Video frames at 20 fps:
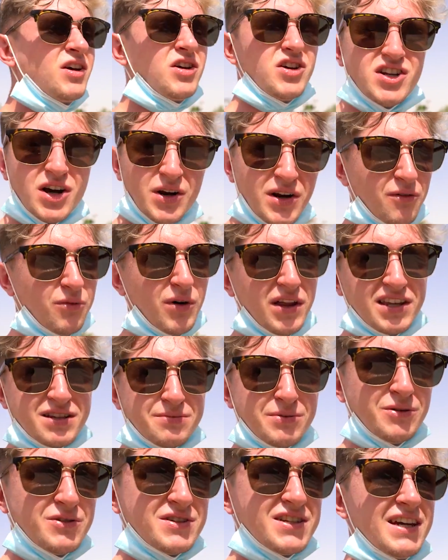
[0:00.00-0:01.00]
You don't have
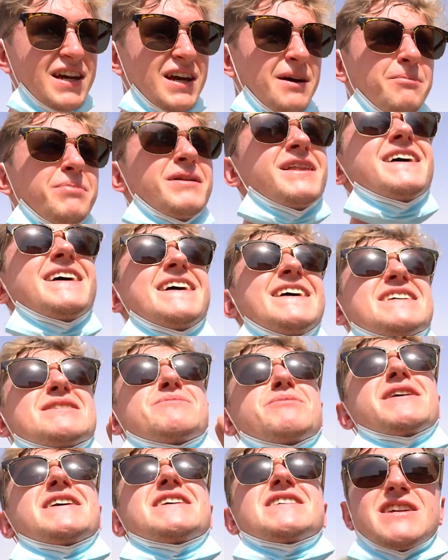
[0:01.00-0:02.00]
Wetherspoons here. Please,
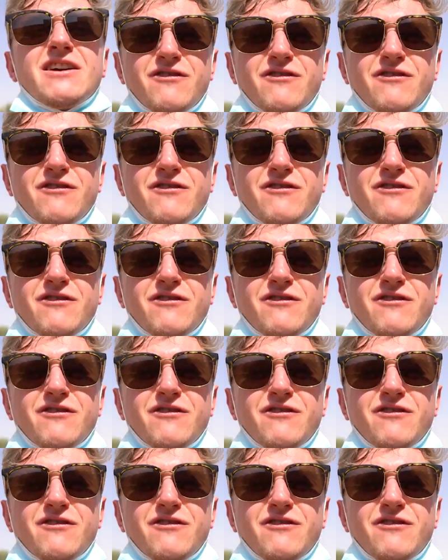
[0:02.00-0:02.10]
please,